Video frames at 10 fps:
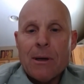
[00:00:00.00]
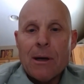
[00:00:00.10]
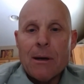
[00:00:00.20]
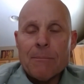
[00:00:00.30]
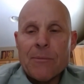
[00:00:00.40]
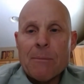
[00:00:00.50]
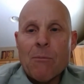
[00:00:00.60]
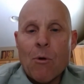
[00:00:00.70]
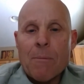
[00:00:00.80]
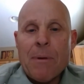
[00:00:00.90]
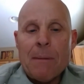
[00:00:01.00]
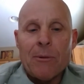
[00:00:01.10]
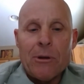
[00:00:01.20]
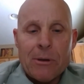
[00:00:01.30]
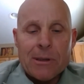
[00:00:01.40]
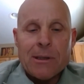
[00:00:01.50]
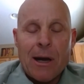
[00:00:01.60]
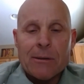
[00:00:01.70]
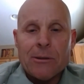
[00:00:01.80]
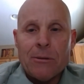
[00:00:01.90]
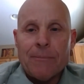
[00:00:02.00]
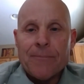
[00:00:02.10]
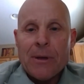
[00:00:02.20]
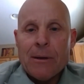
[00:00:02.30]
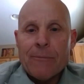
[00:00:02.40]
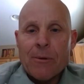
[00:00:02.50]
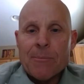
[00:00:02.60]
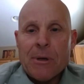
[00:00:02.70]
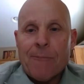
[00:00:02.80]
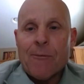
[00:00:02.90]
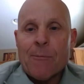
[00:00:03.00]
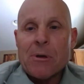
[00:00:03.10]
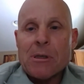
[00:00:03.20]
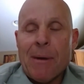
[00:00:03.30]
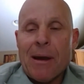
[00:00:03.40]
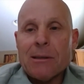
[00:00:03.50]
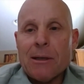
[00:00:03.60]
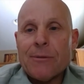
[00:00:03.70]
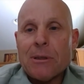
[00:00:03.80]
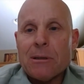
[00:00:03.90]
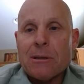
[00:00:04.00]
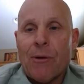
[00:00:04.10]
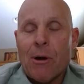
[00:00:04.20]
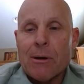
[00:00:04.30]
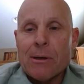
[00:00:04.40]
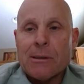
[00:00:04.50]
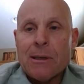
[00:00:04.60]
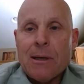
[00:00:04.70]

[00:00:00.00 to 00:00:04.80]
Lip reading: The more people you can talk to from different perspectives, as far as